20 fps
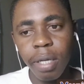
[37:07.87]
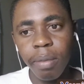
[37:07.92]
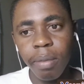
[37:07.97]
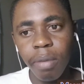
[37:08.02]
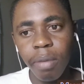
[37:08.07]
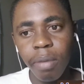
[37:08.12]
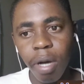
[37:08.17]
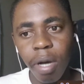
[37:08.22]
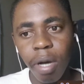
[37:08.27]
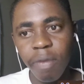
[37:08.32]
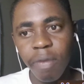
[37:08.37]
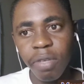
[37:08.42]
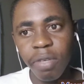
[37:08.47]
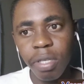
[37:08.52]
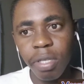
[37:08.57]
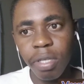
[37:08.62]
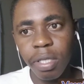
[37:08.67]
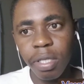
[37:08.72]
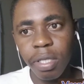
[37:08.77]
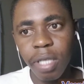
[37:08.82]

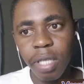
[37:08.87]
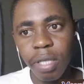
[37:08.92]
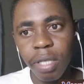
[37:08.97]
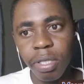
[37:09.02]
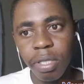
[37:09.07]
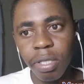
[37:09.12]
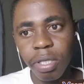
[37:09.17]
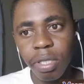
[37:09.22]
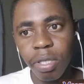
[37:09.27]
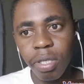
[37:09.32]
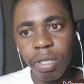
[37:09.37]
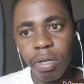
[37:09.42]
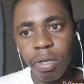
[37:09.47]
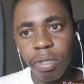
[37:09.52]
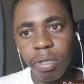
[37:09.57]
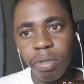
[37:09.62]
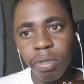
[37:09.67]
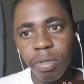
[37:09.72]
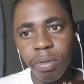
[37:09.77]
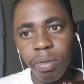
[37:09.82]
artificial intelligence in order
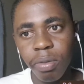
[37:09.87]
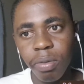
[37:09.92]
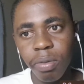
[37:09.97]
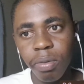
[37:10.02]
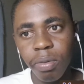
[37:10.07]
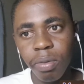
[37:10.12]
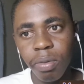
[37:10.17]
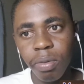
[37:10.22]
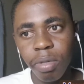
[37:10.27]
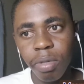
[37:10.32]
to